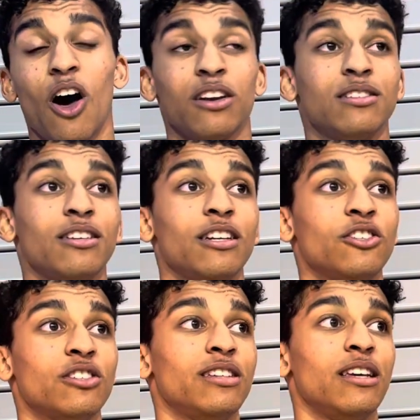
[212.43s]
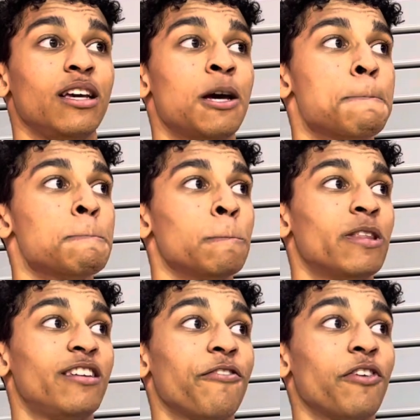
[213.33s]
Honestly, just see
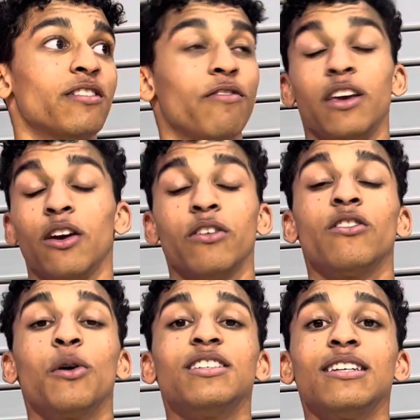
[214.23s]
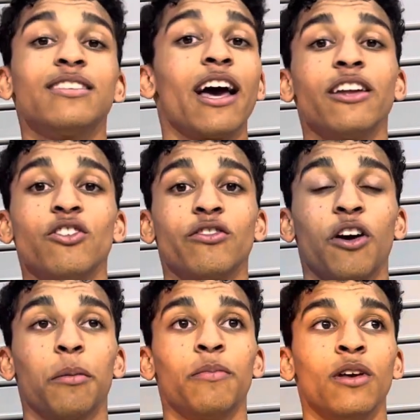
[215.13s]
the difference of the years USC has had, just
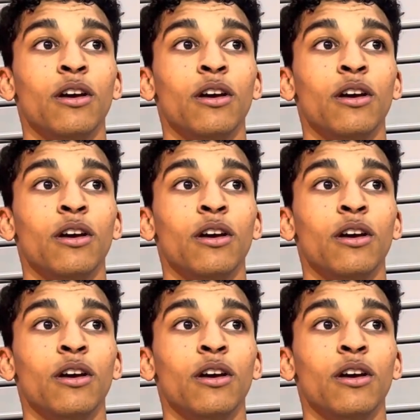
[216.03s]
from,